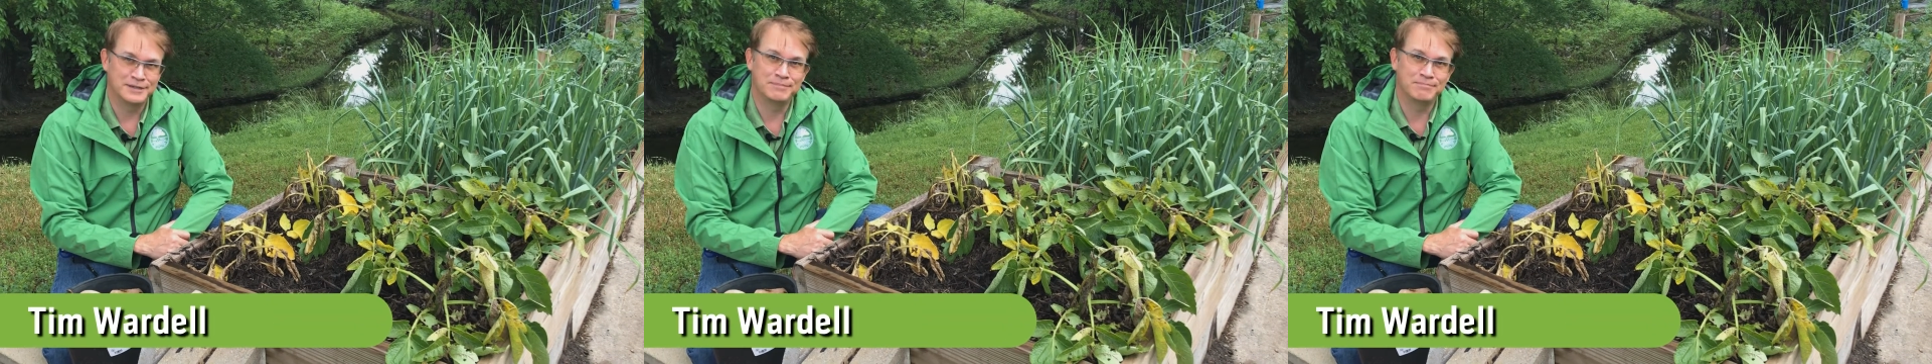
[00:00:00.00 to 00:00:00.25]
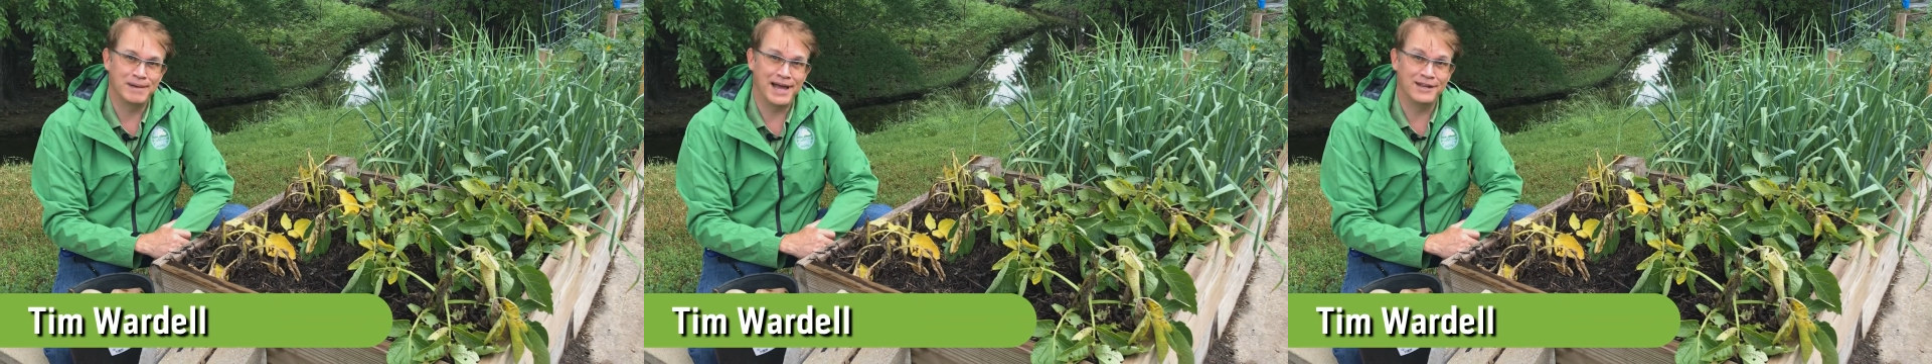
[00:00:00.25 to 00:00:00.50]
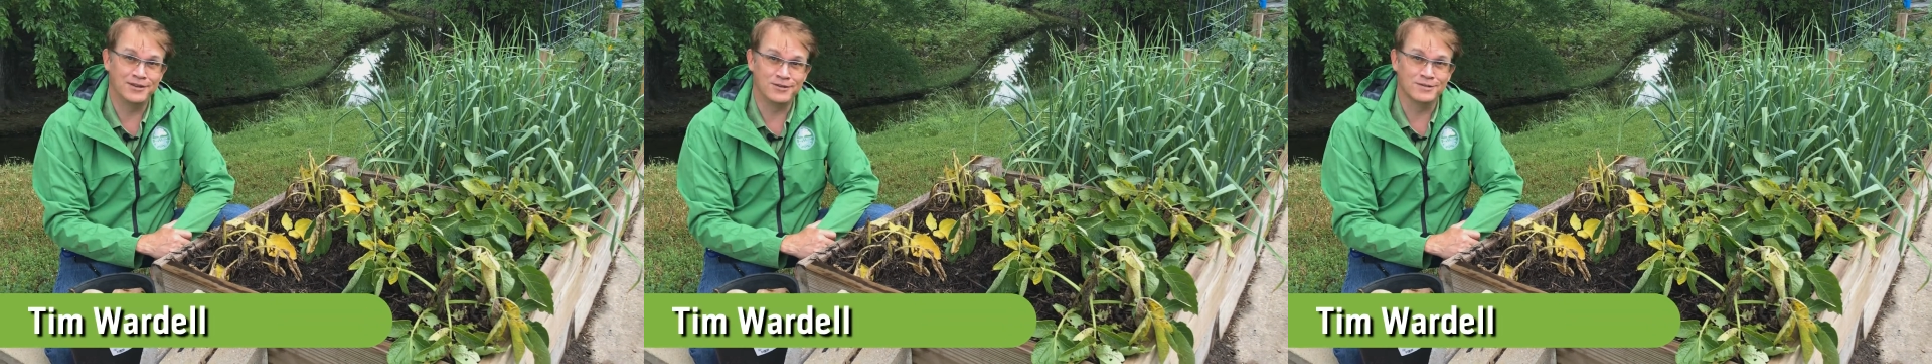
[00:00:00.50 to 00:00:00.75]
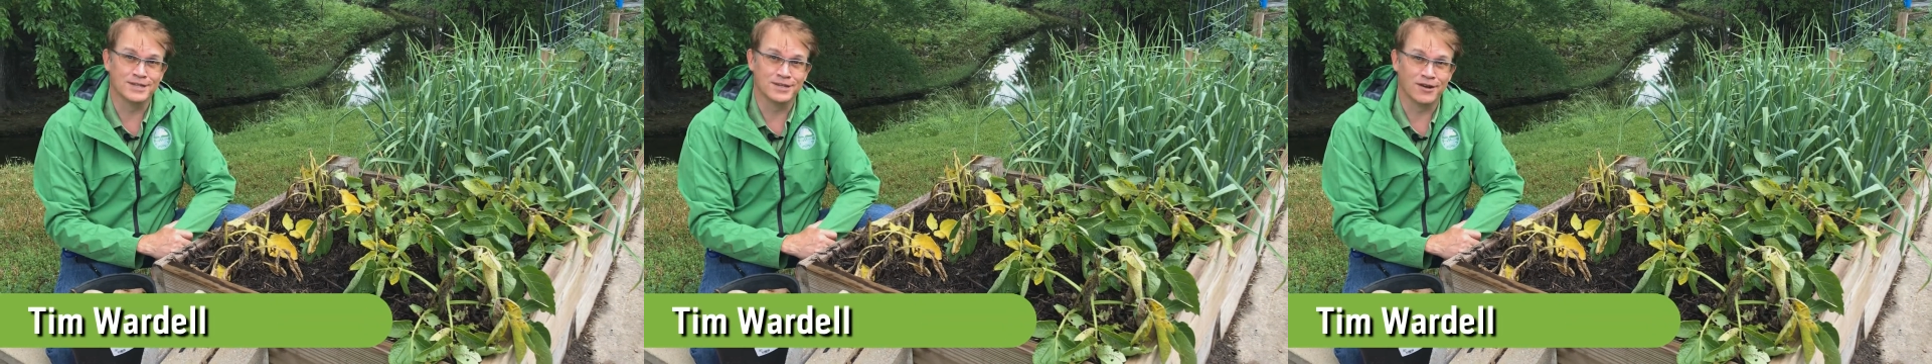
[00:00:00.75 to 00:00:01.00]
bad
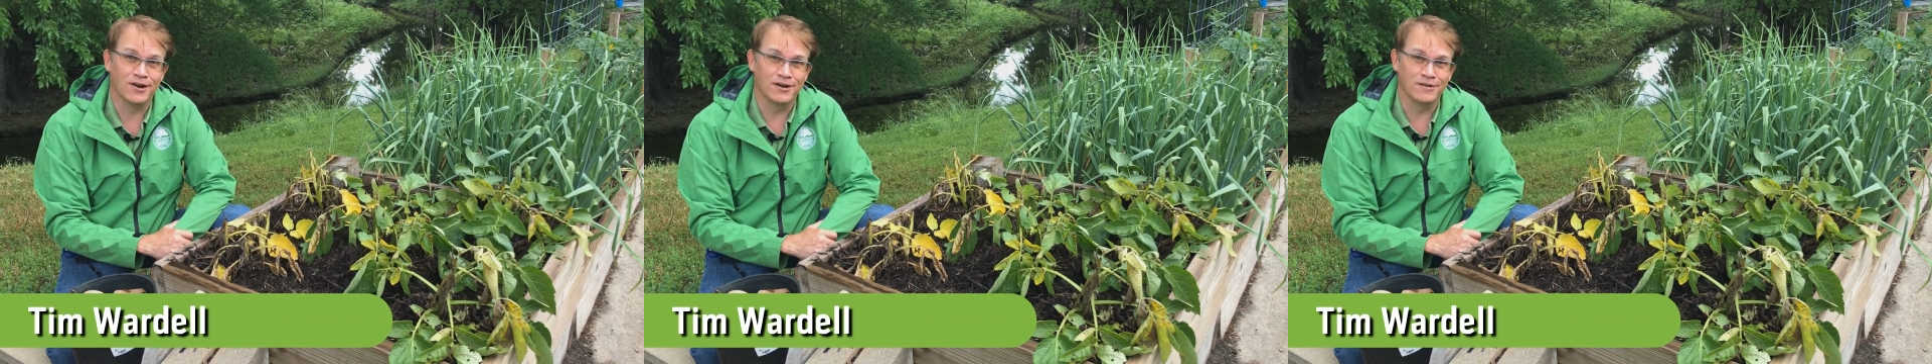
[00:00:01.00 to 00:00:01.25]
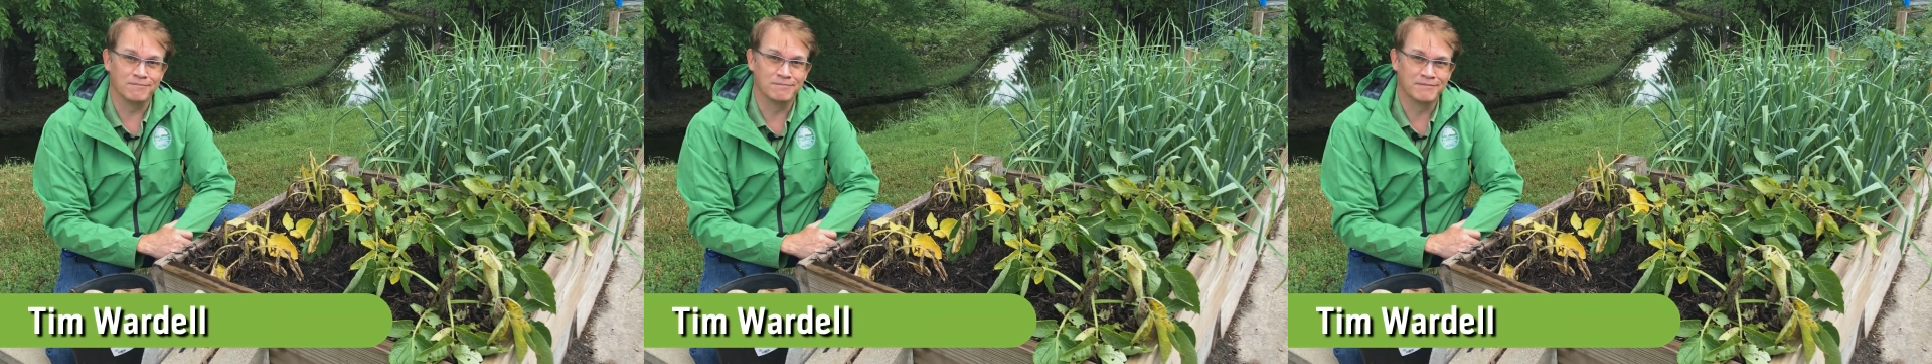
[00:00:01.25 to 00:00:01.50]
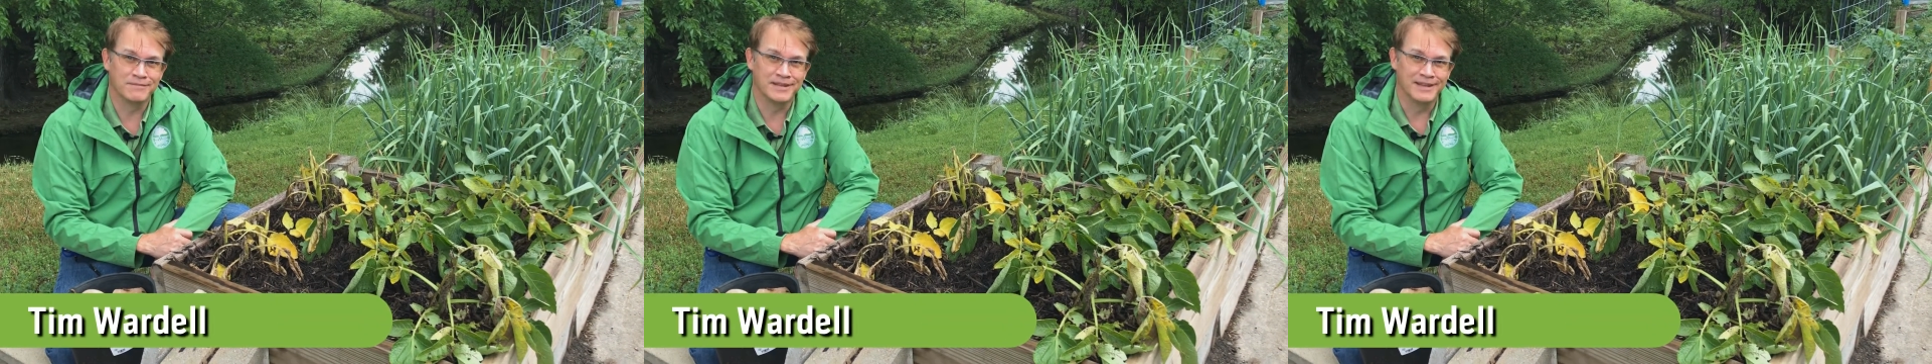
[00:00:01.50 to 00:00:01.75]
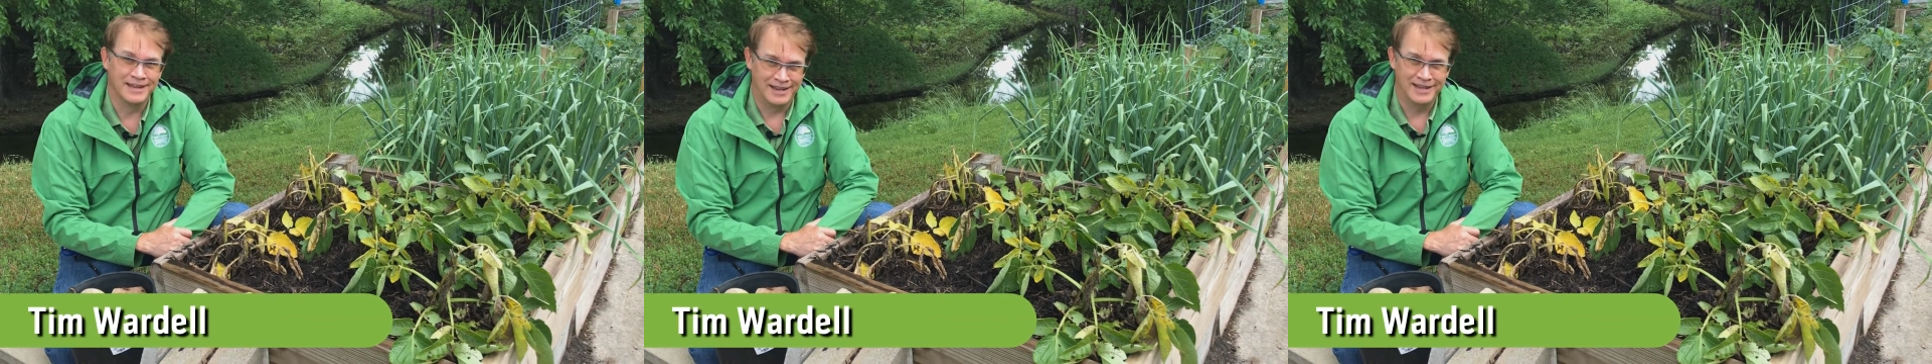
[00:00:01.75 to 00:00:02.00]
news in the garden.
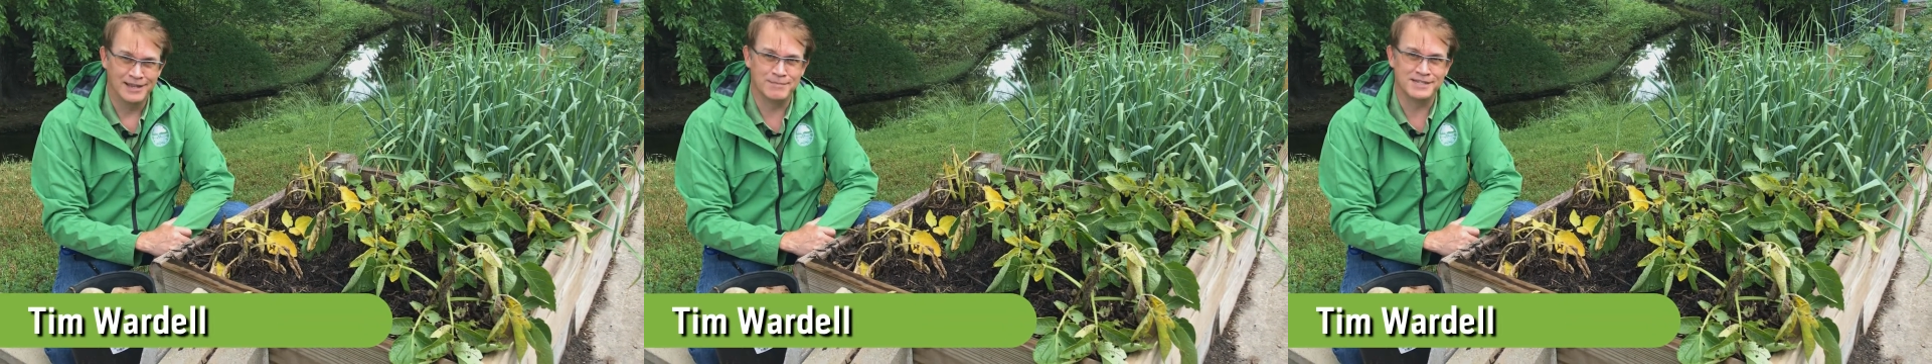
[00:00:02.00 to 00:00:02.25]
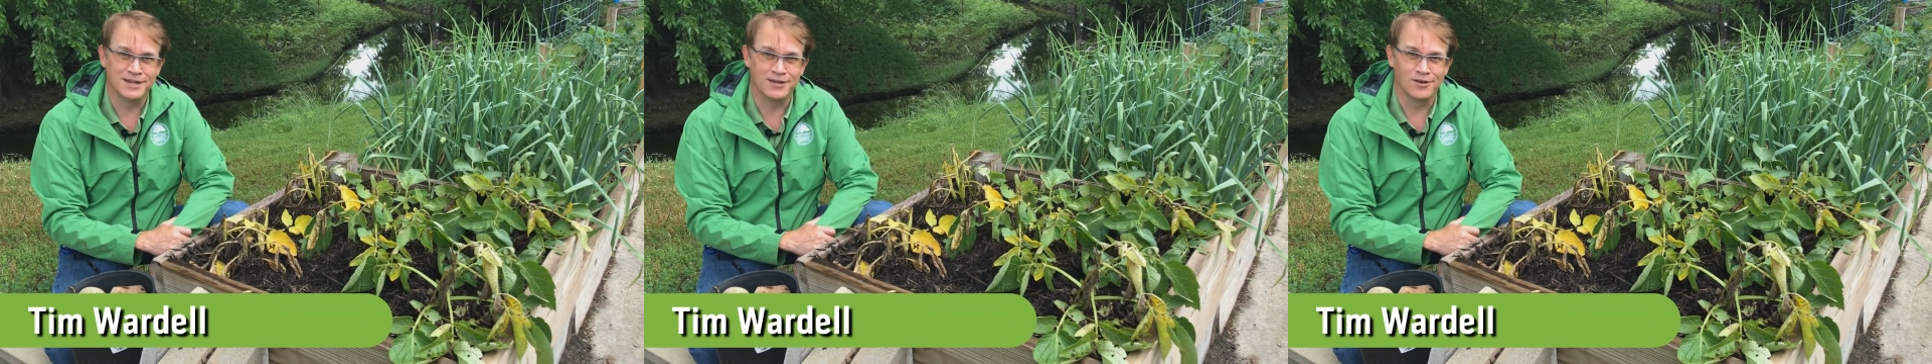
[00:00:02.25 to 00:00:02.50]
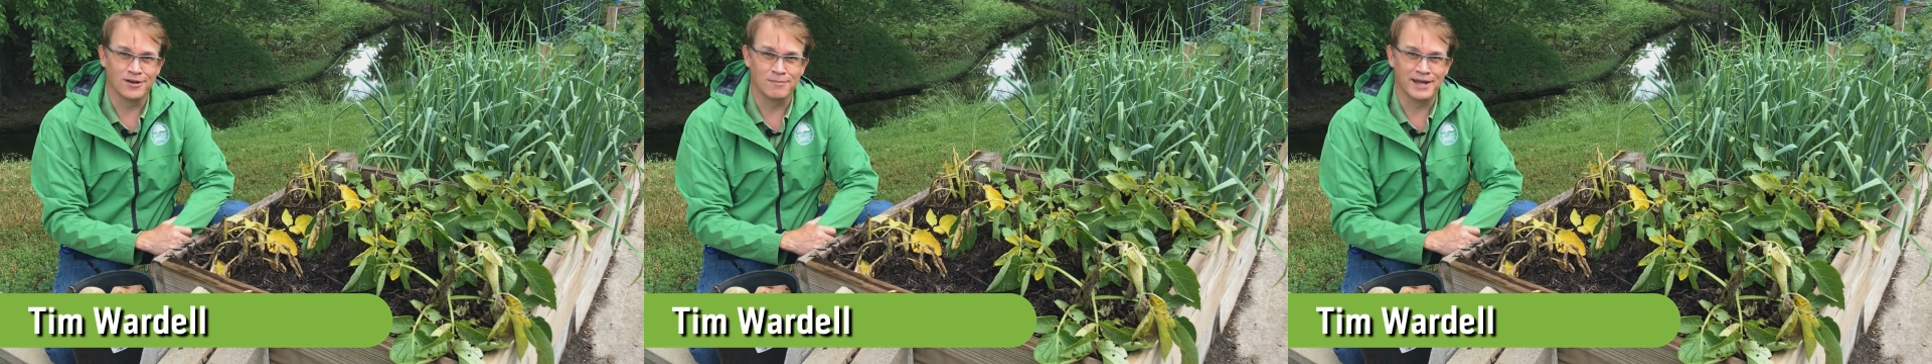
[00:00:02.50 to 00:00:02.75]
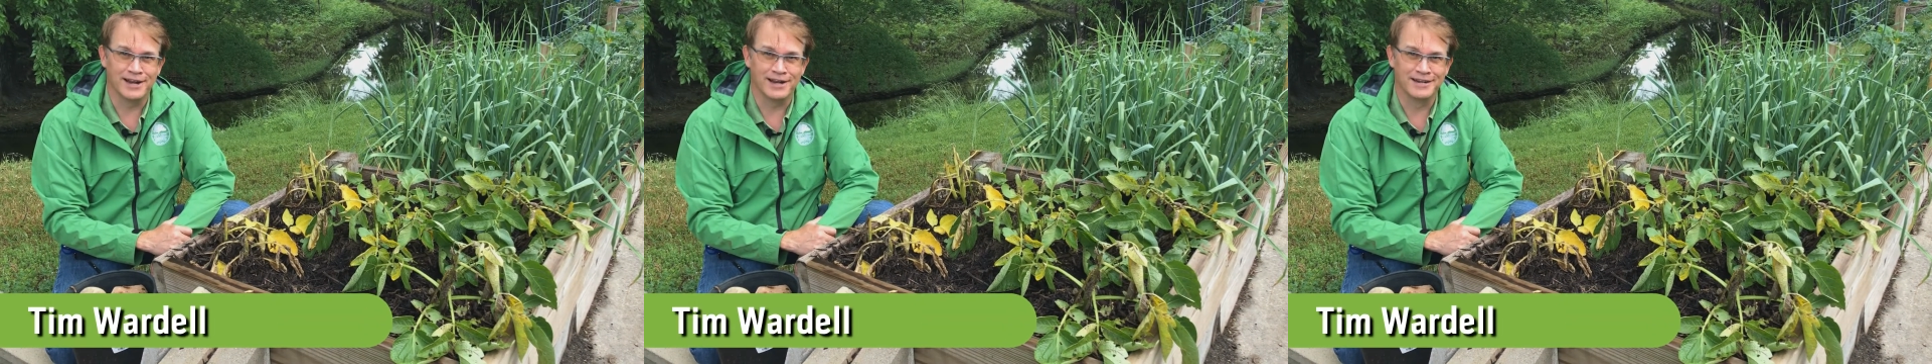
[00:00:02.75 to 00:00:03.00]
Let me tell you all
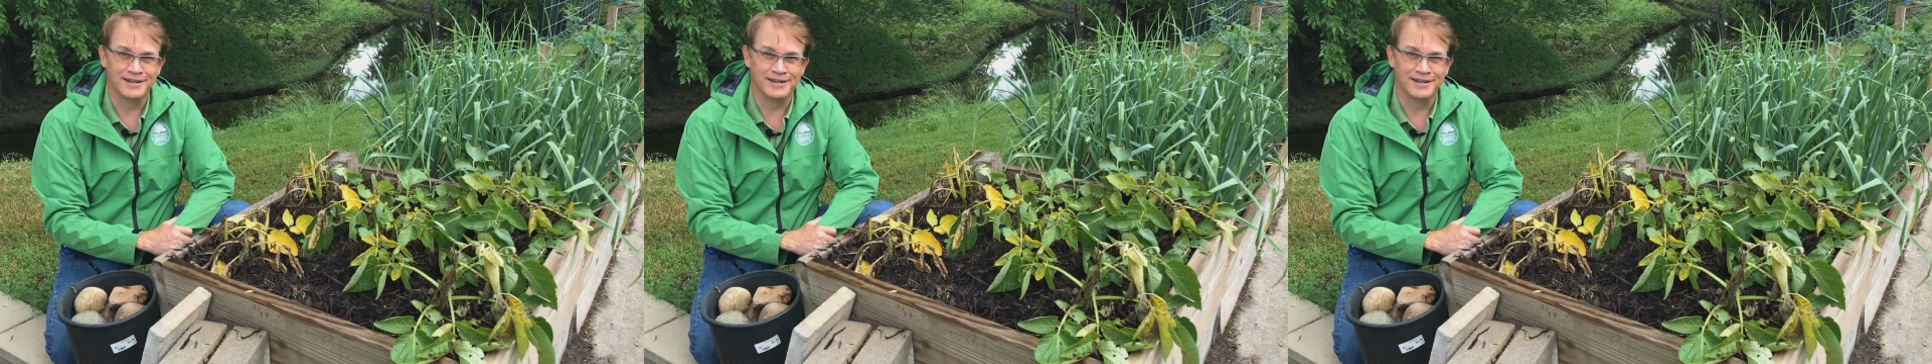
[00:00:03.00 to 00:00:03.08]
about it.